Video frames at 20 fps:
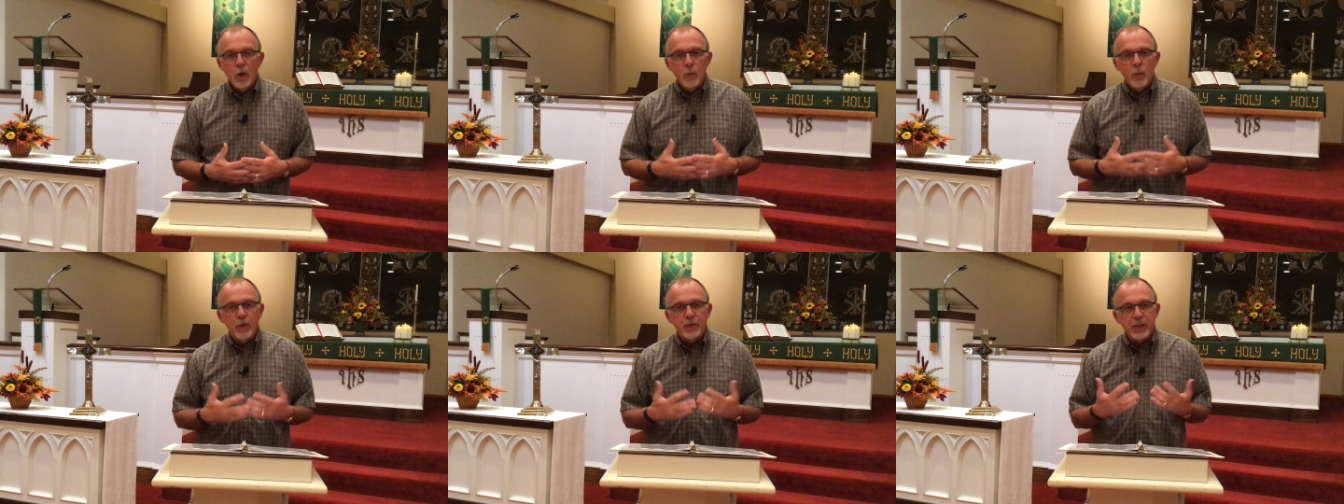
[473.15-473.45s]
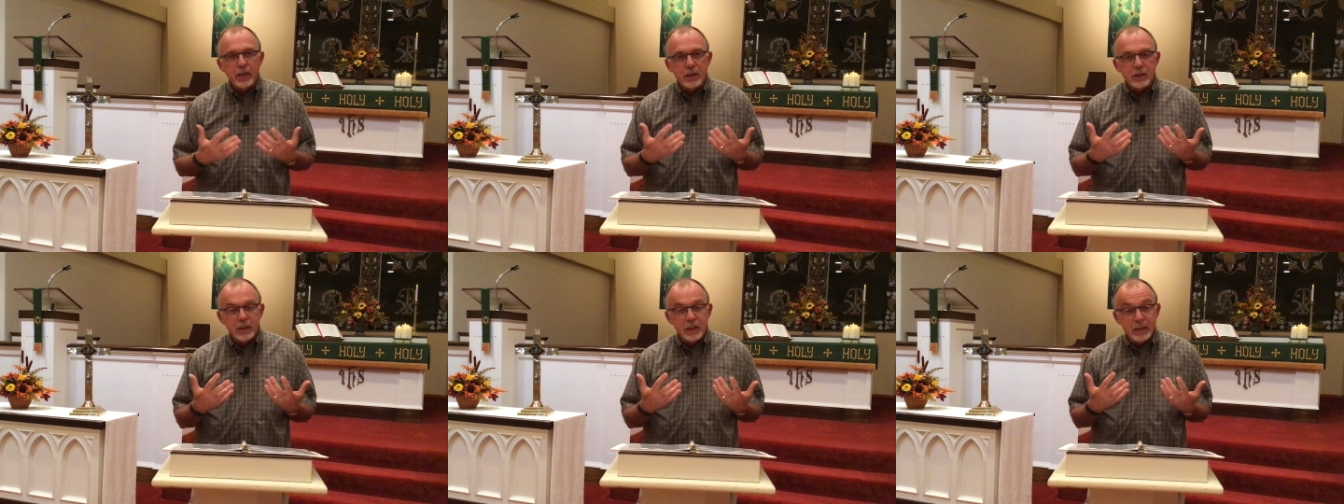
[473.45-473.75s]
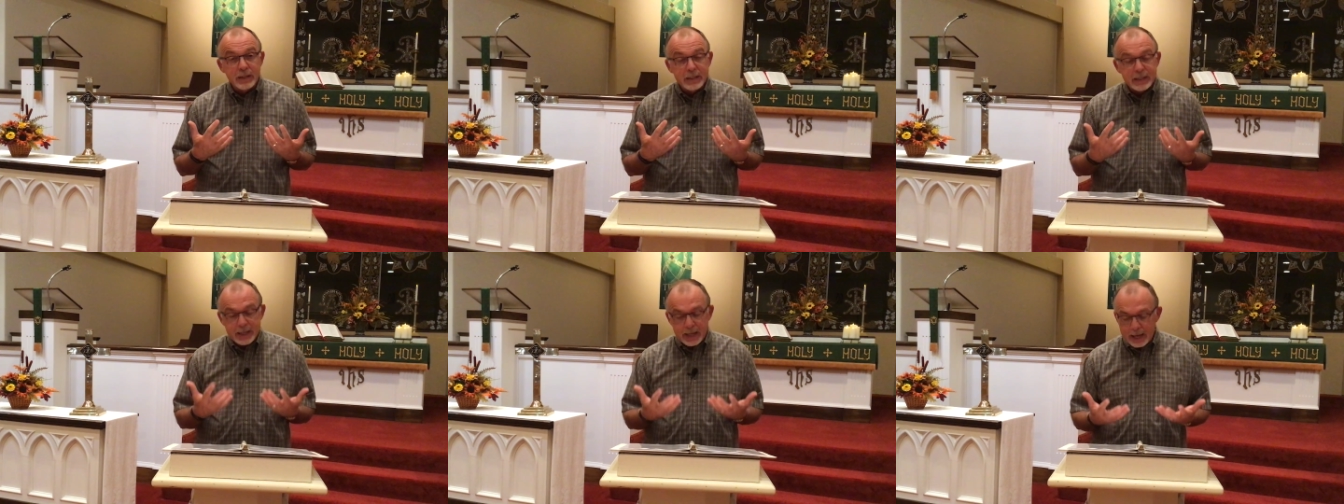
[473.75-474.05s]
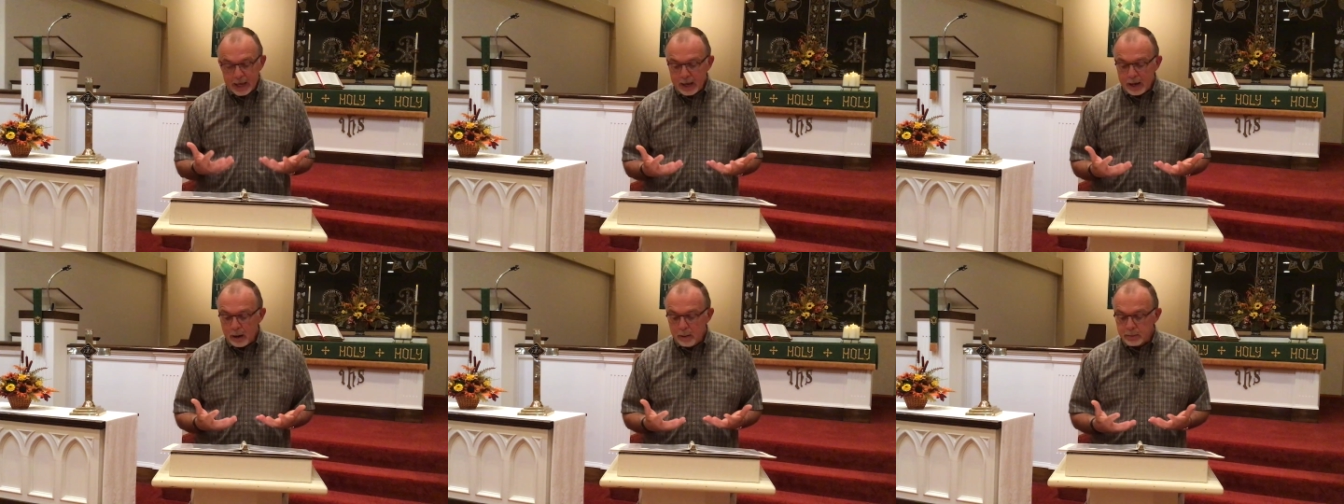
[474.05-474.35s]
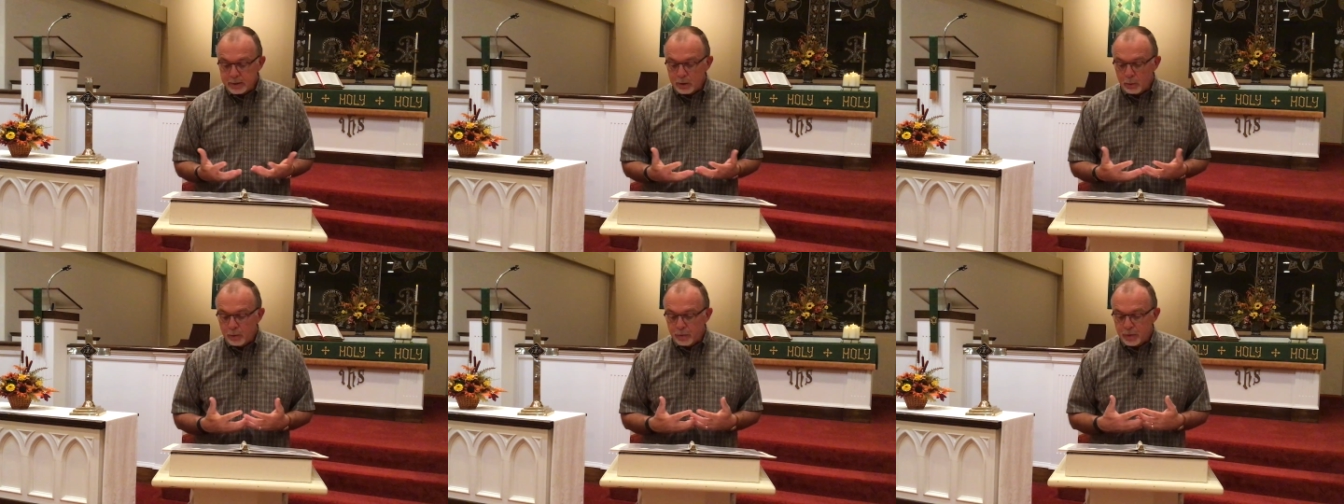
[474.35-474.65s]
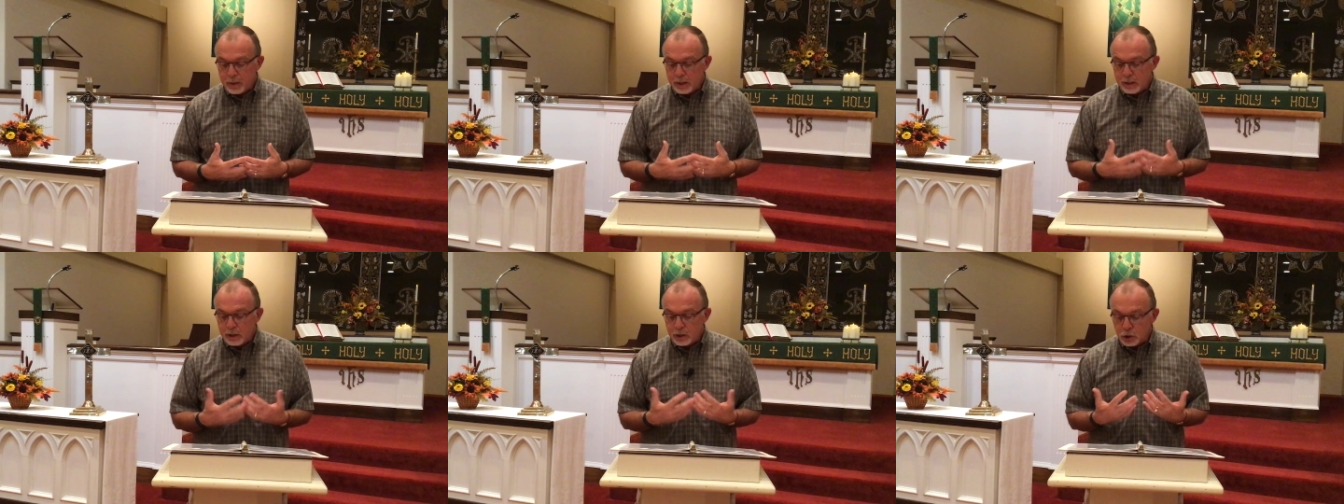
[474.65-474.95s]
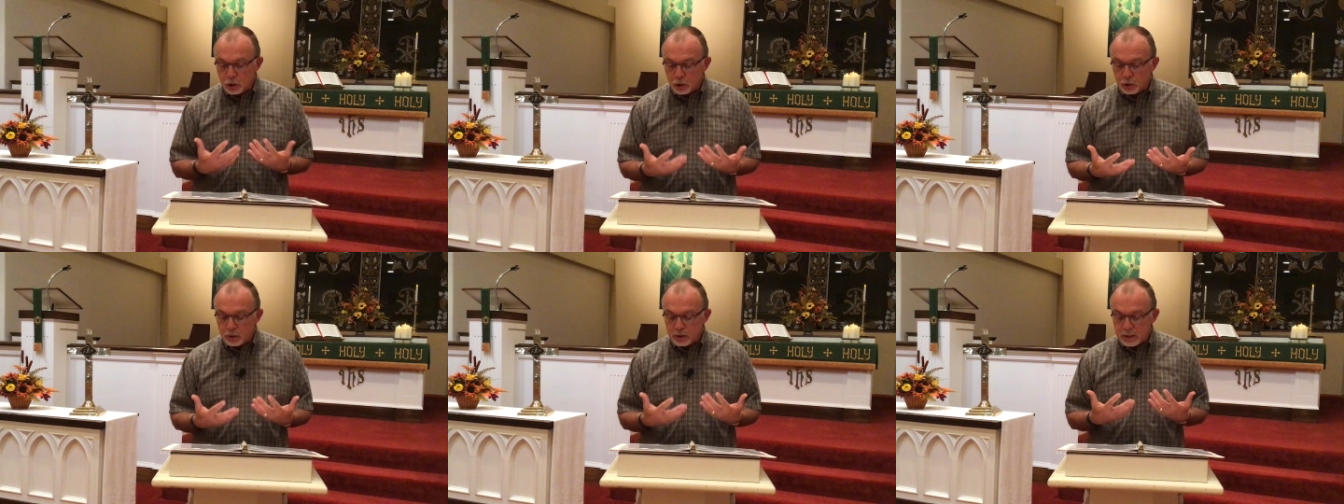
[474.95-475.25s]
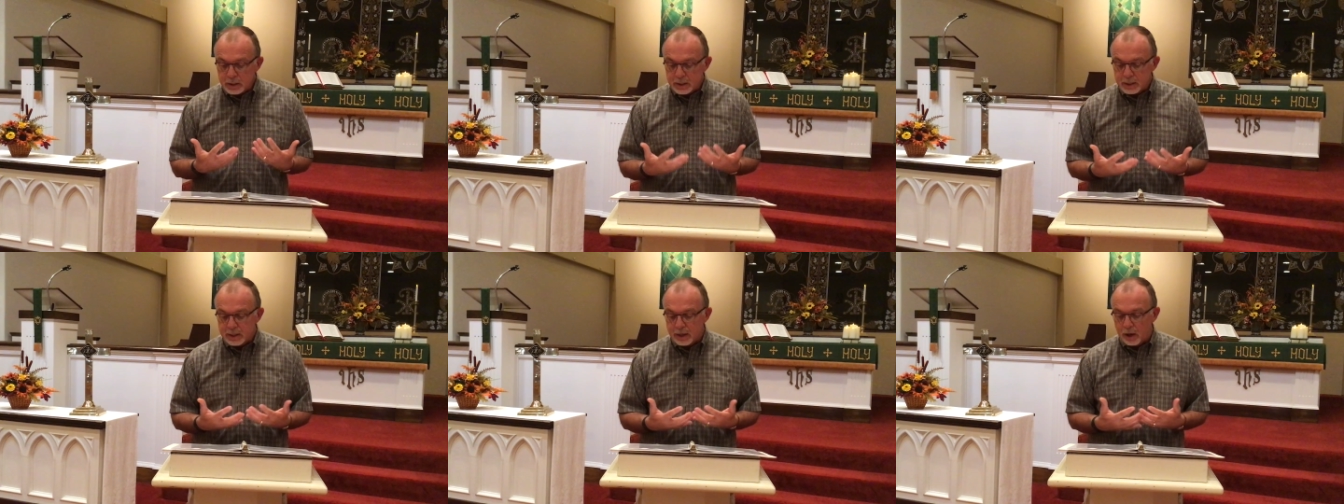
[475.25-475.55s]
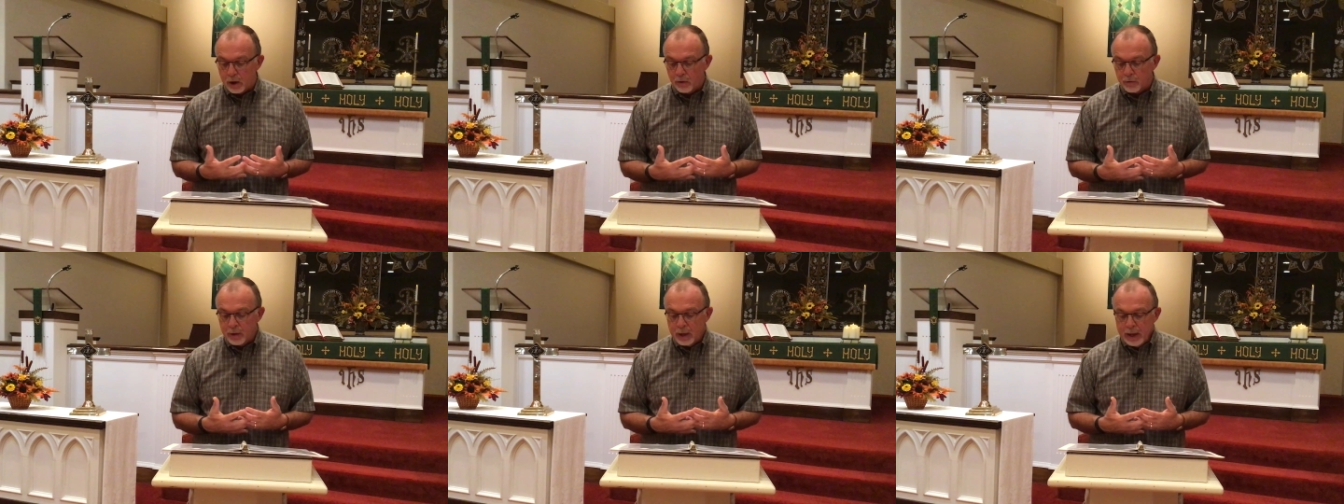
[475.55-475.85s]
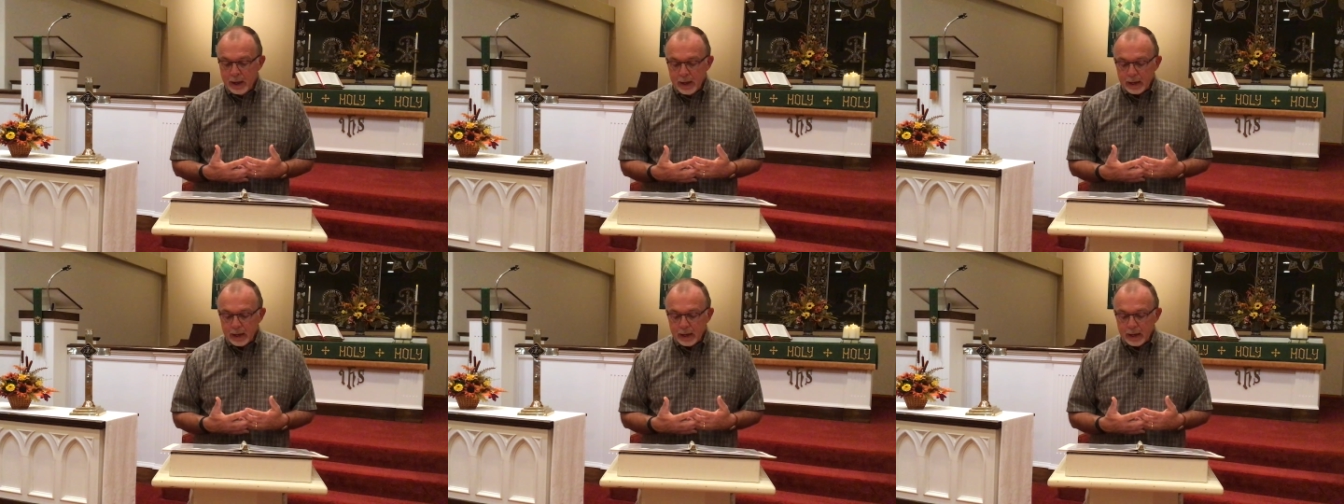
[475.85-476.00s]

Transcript: within teams, and within the church itself